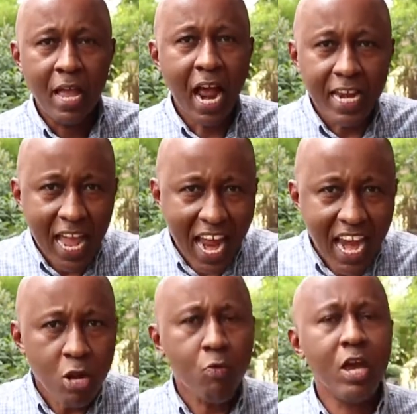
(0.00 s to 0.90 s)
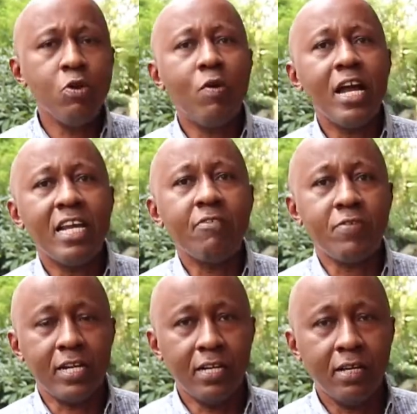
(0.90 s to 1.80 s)
And anywhere you are in
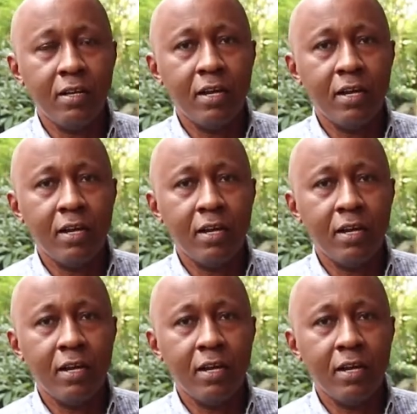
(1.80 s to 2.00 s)
Africa,